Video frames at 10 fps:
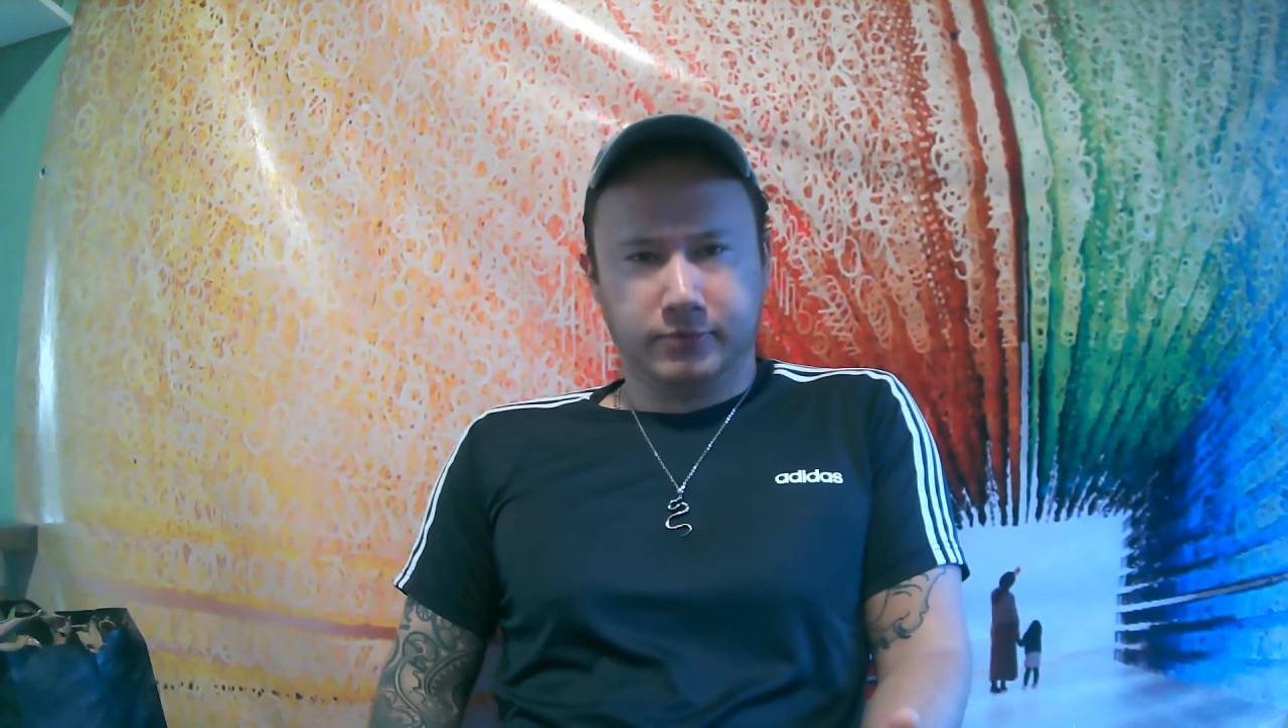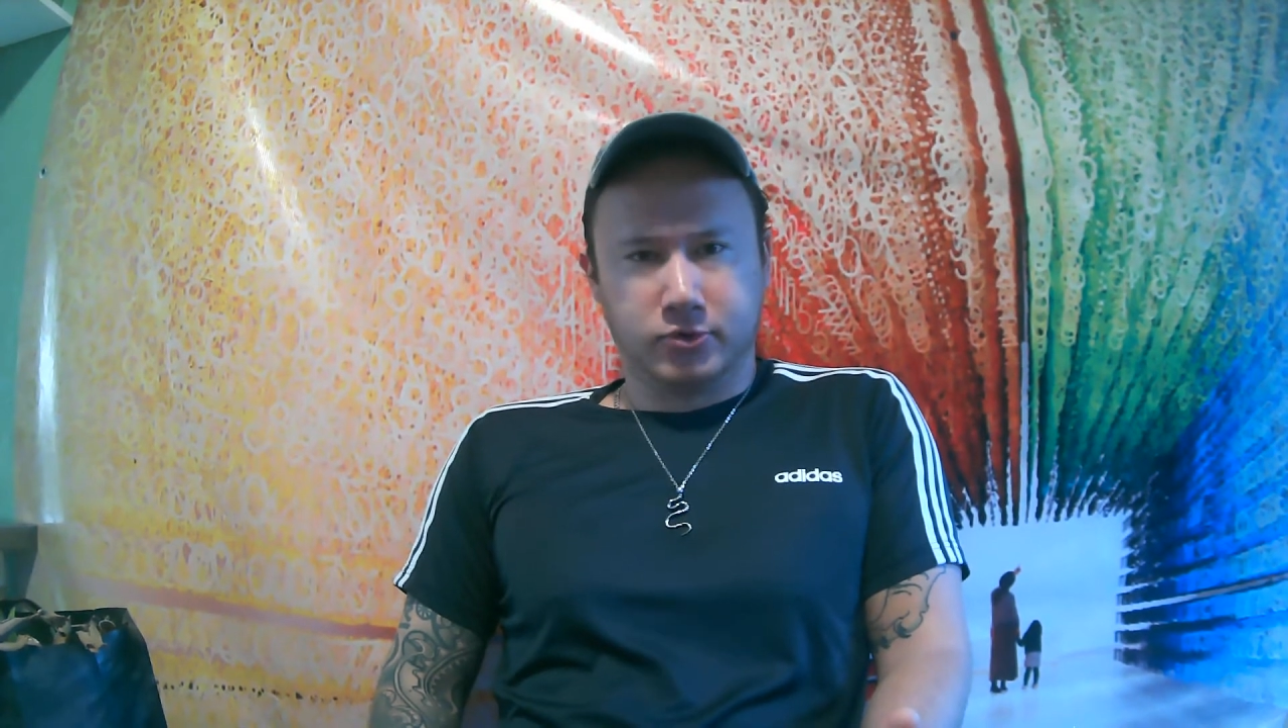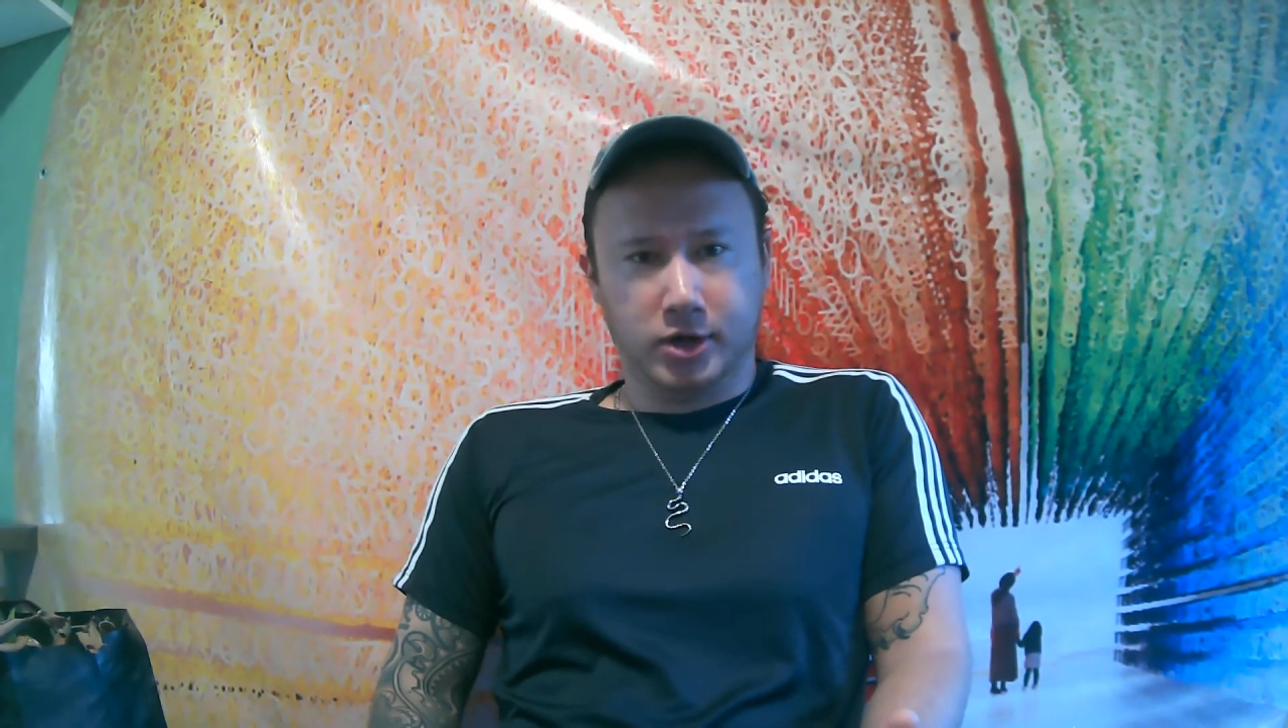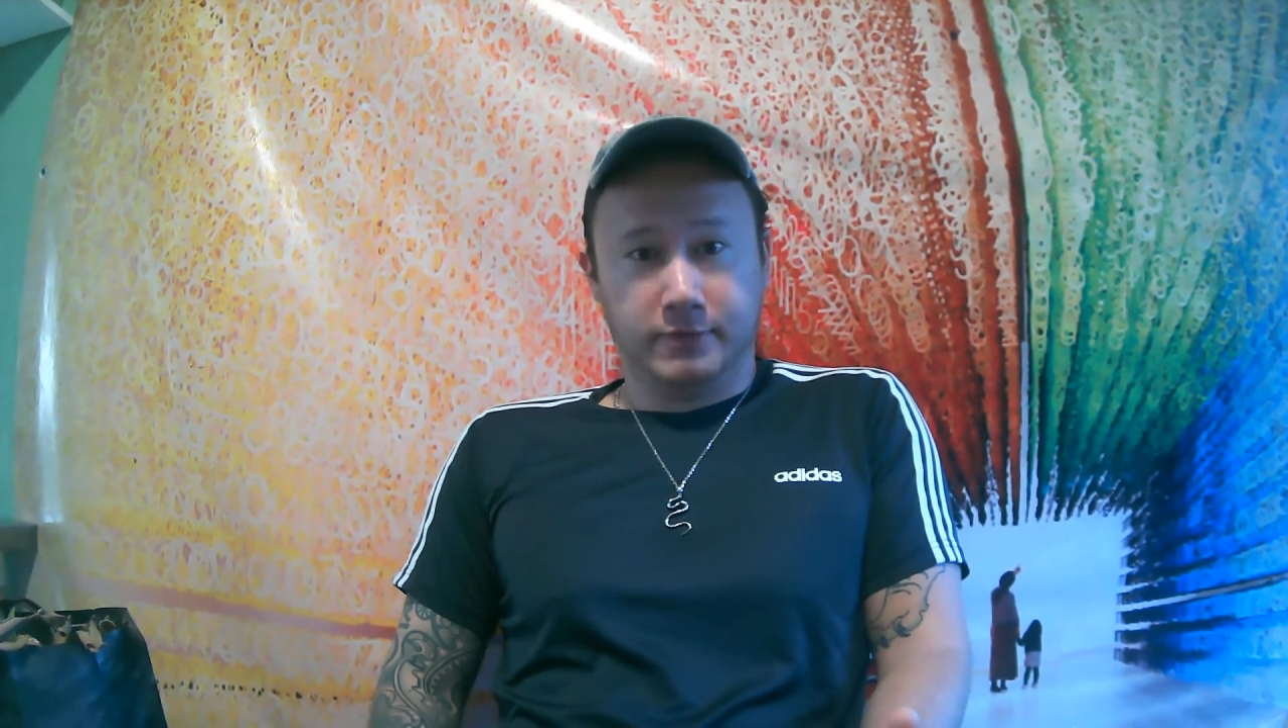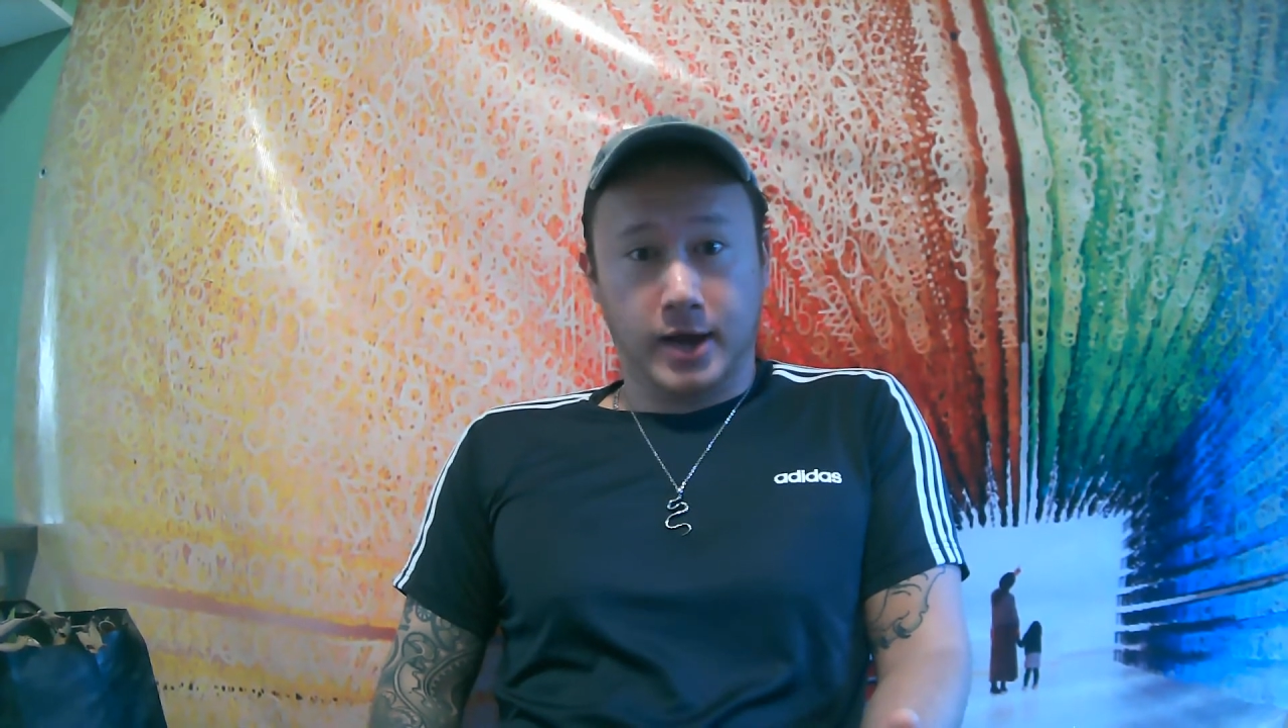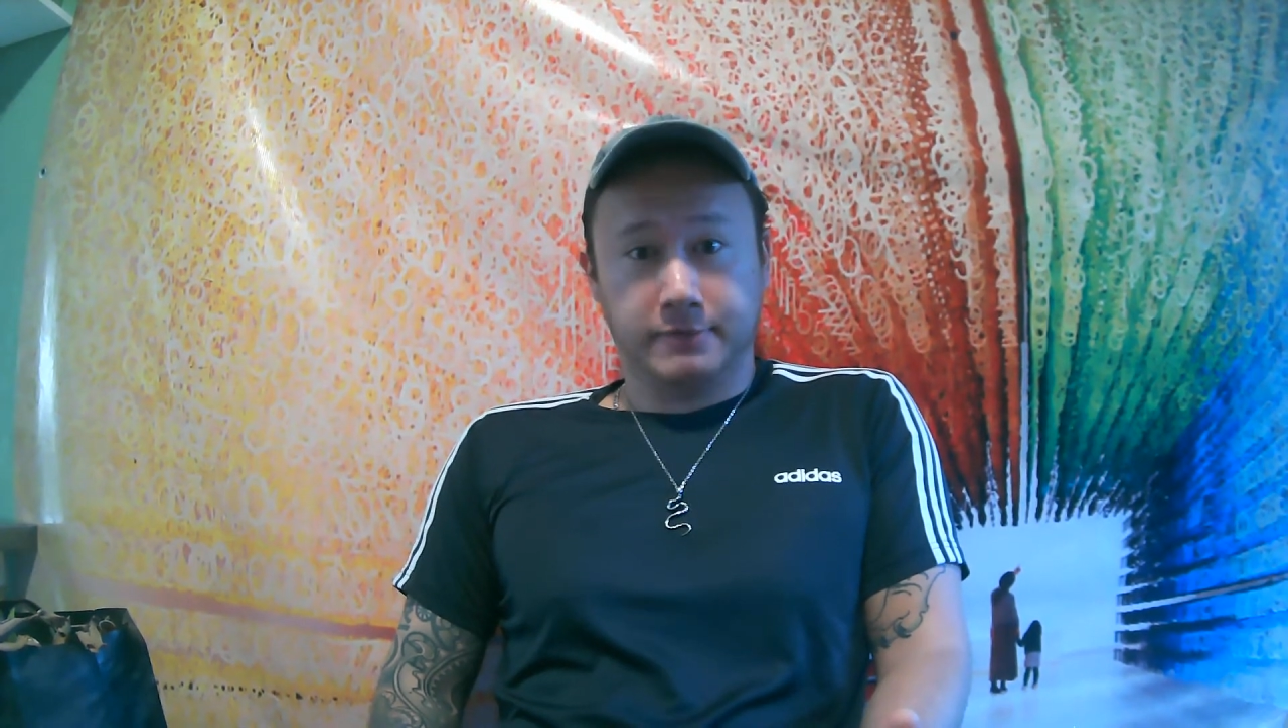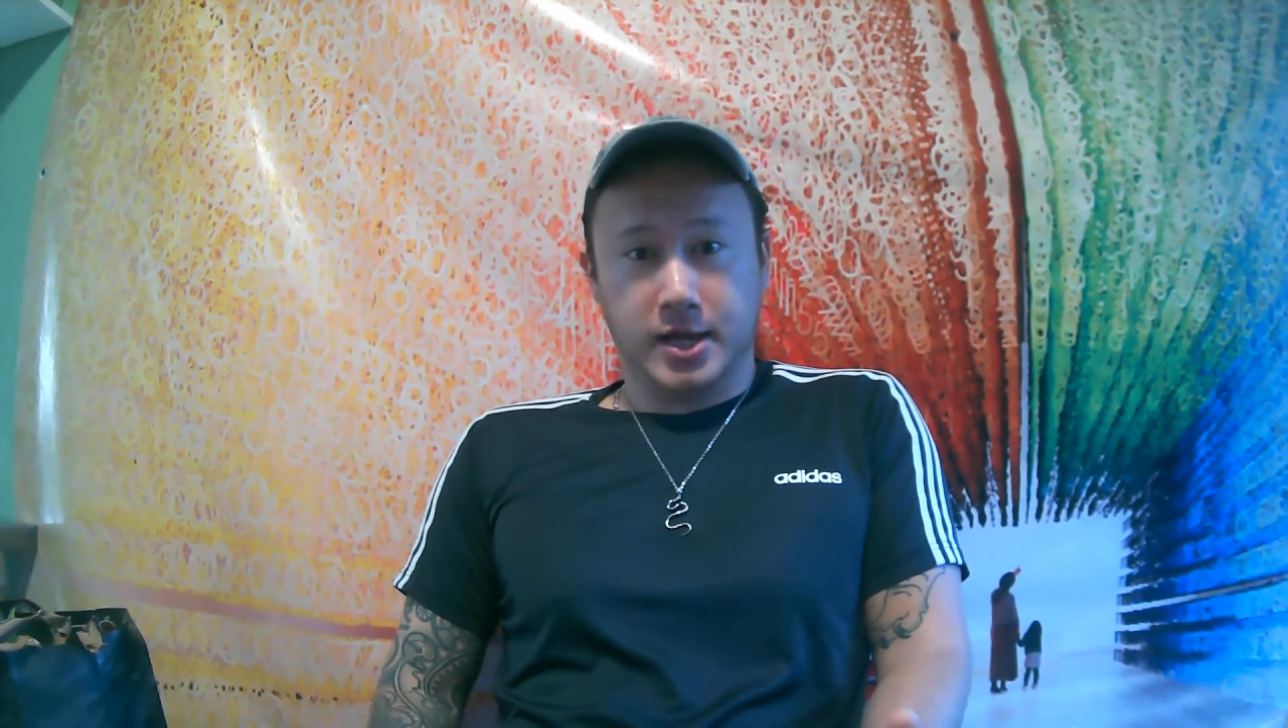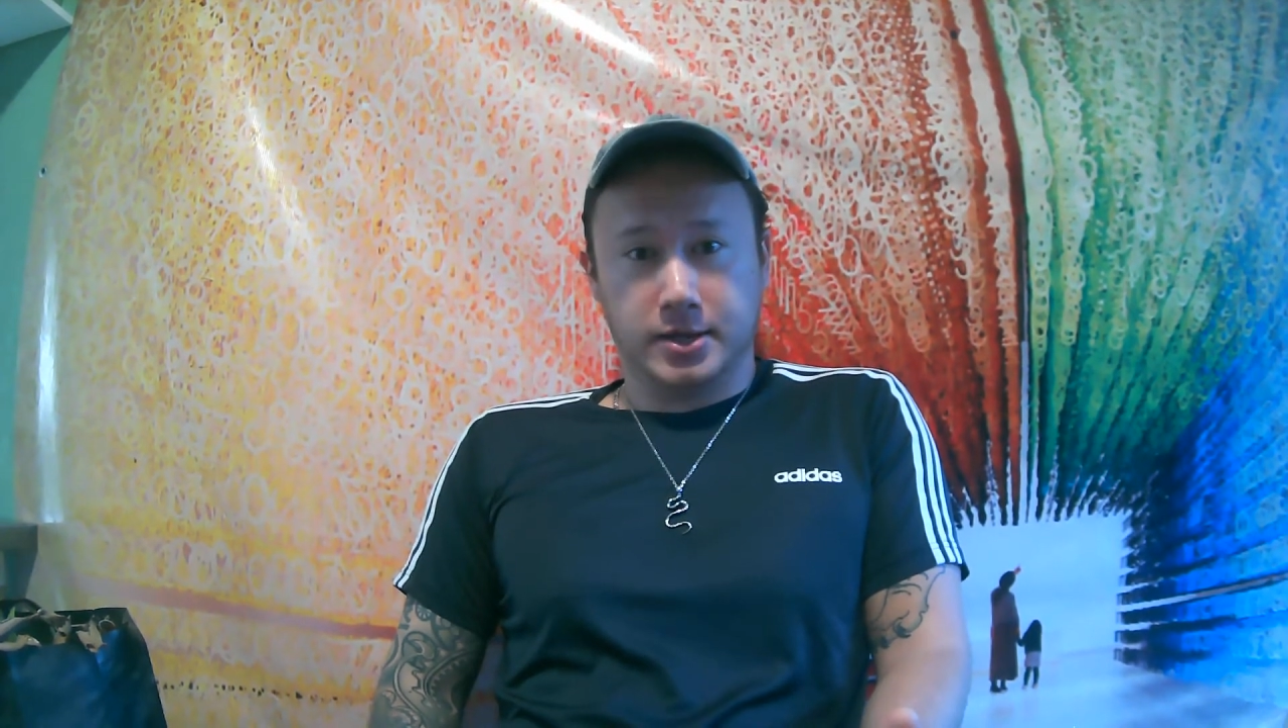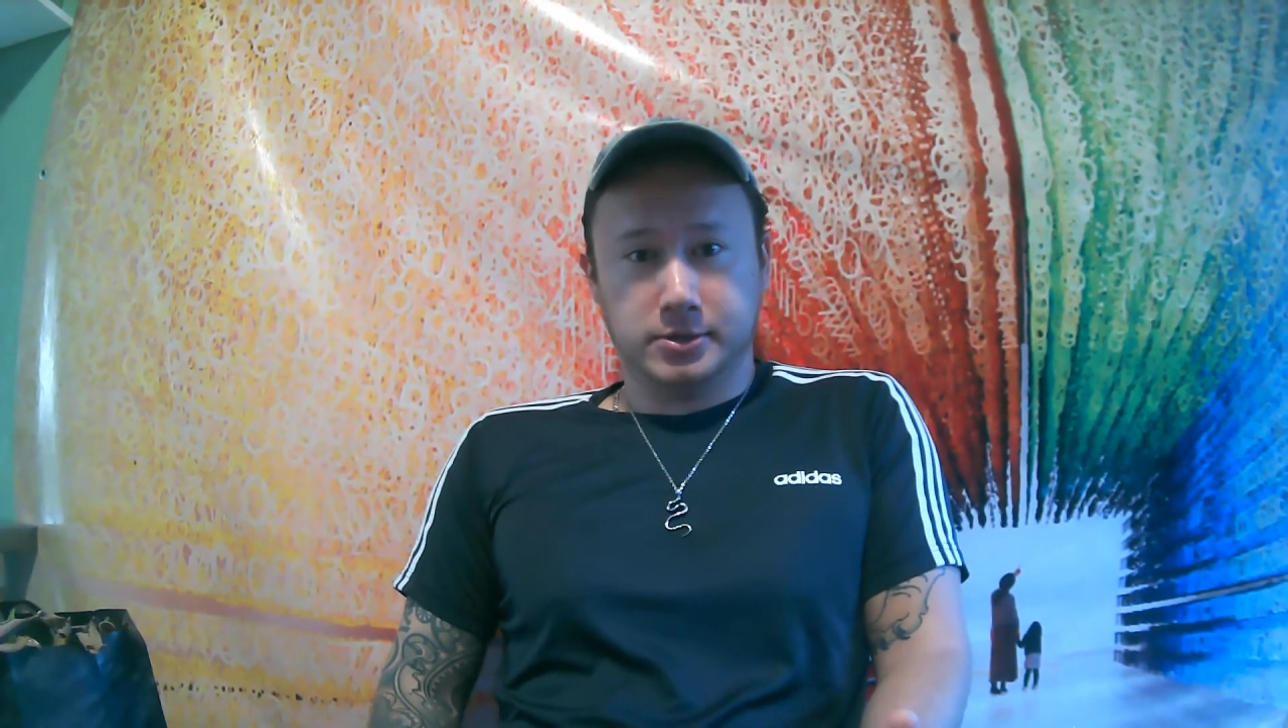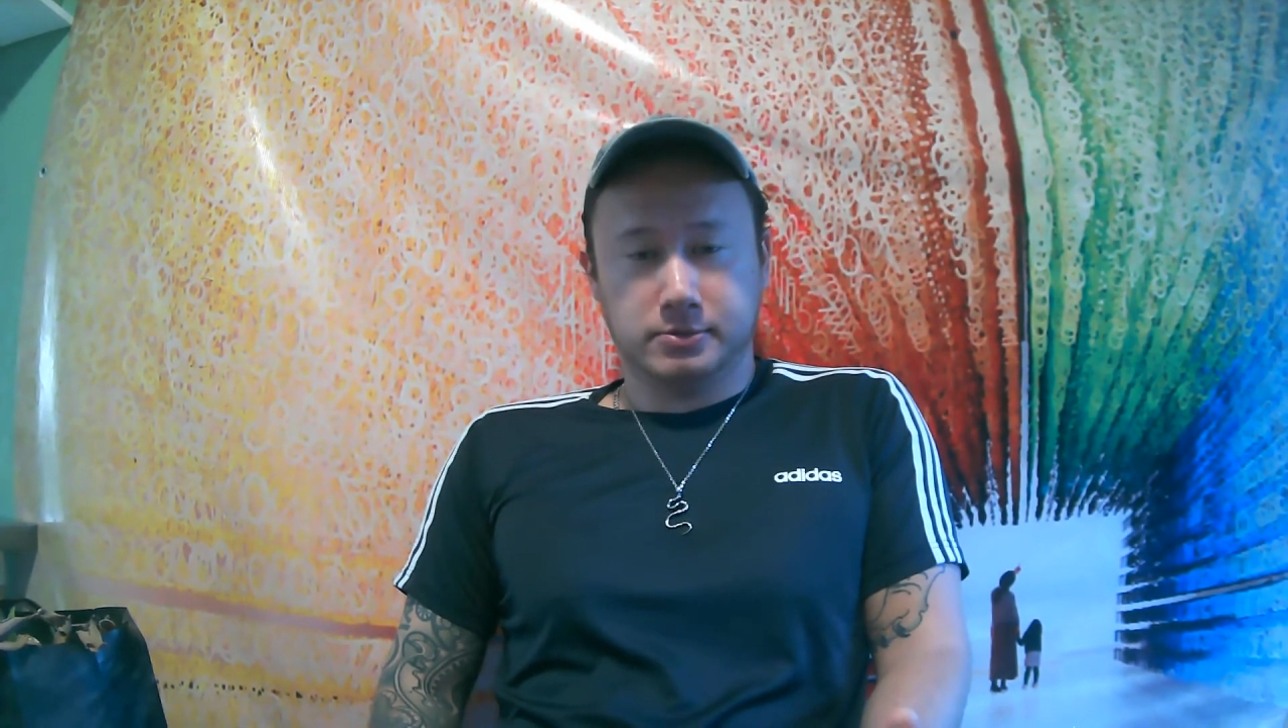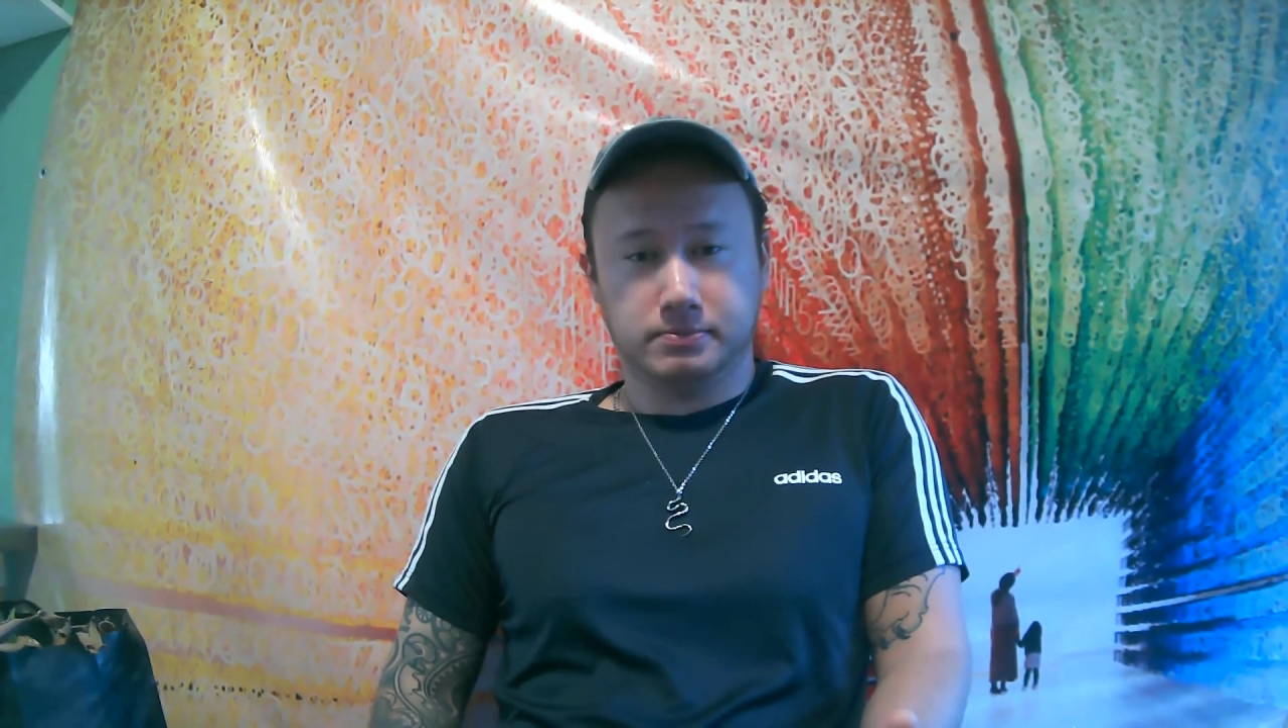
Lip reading: 45 days.